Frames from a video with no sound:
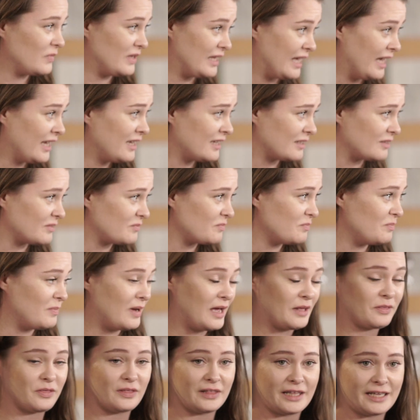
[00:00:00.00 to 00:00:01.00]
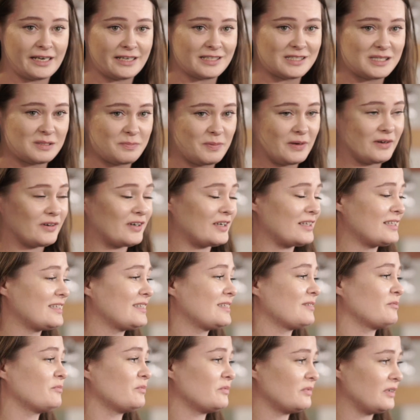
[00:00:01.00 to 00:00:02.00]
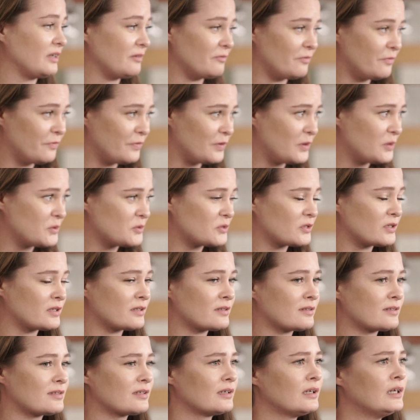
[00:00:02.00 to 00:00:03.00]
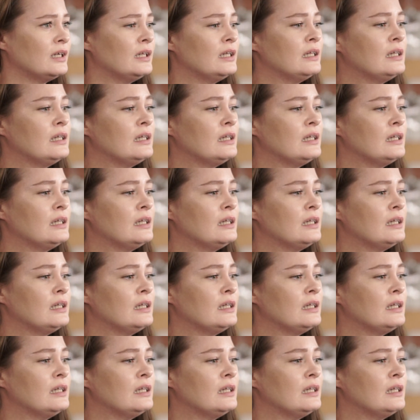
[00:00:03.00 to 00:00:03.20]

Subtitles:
Yeah, methylated spirits, yeah. Infusions,